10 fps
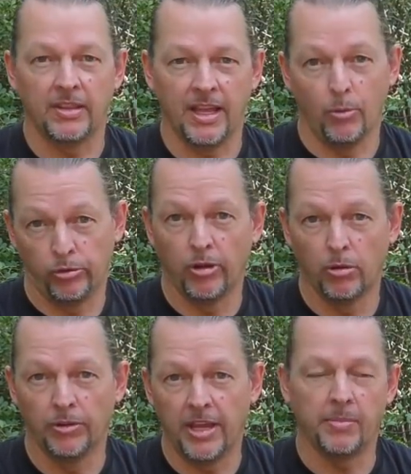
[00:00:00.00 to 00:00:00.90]
That was the
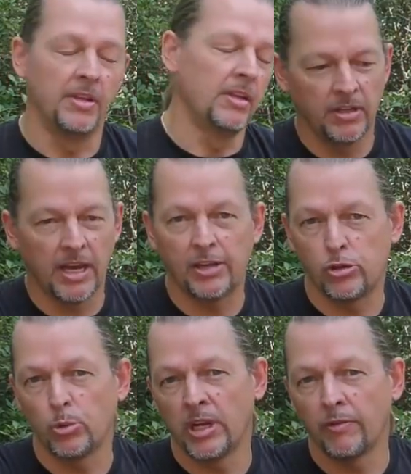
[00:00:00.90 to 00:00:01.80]
whole name. As
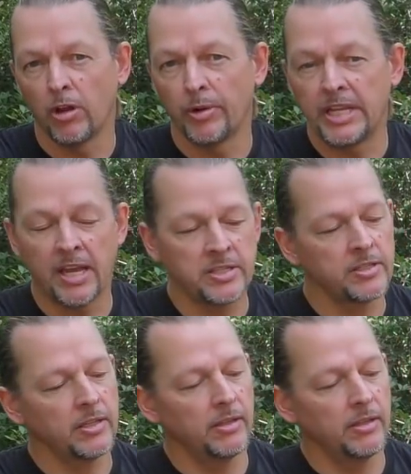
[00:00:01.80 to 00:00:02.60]
you would have already guessed,